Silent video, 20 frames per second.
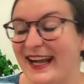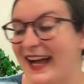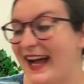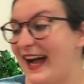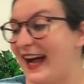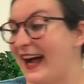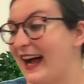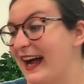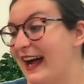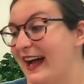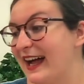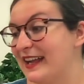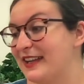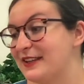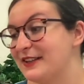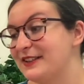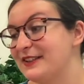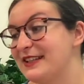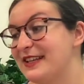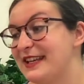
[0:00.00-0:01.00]

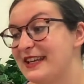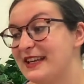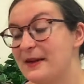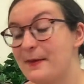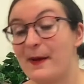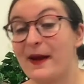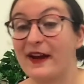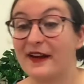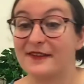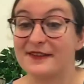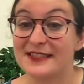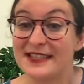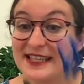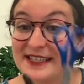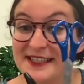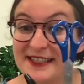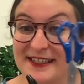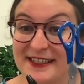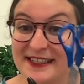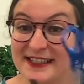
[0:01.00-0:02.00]
You'll need a pair of
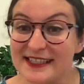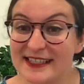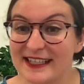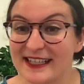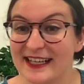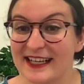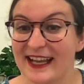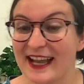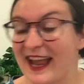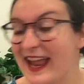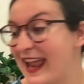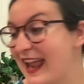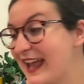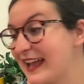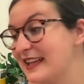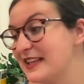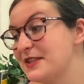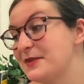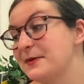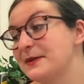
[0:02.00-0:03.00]
scissors,
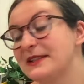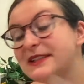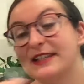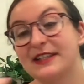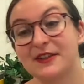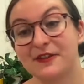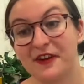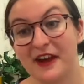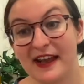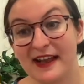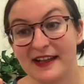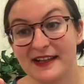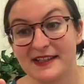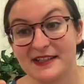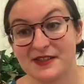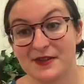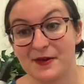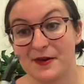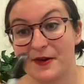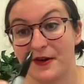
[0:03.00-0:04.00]
and you will need crayons
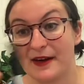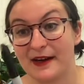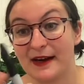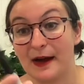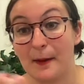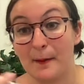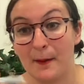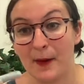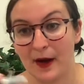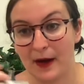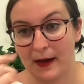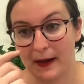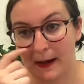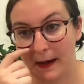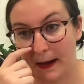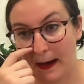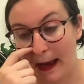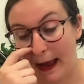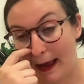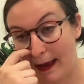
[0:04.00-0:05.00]
or a
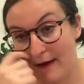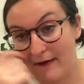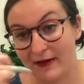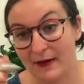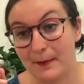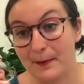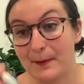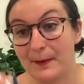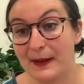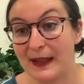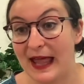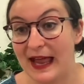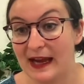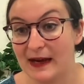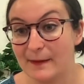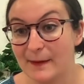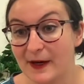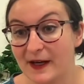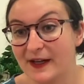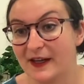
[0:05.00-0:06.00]
marker. I have a black
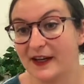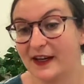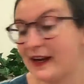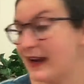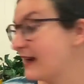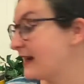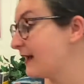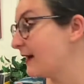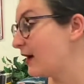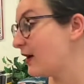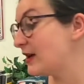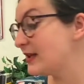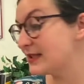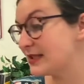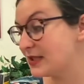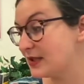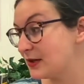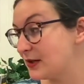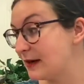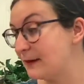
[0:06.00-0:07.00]
marker, and I
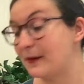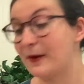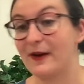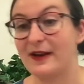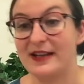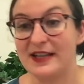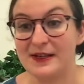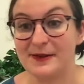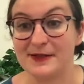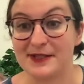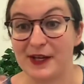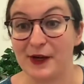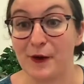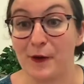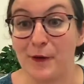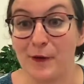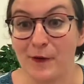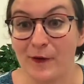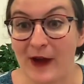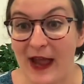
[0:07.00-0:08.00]
also am going to use a
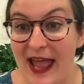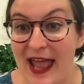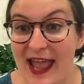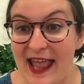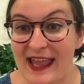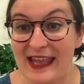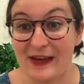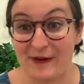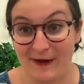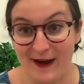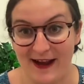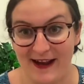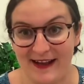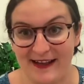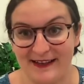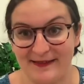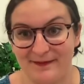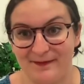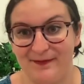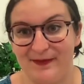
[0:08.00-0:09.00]
gray
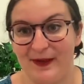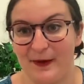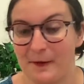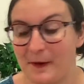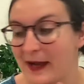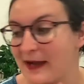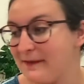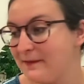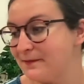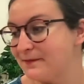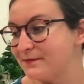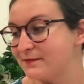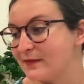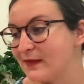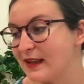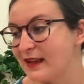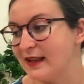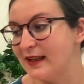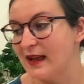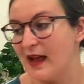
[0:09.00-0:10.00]
crayon, okay?
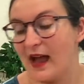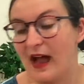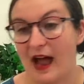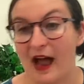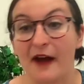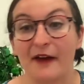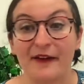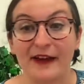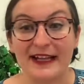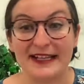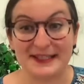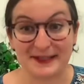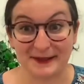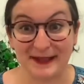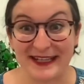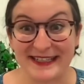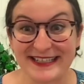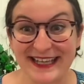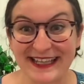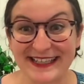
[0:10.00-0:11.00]
All right, so
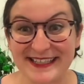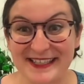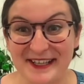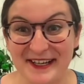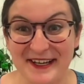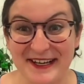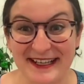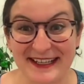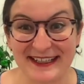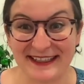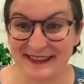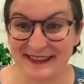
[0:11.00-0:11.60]
let's get started.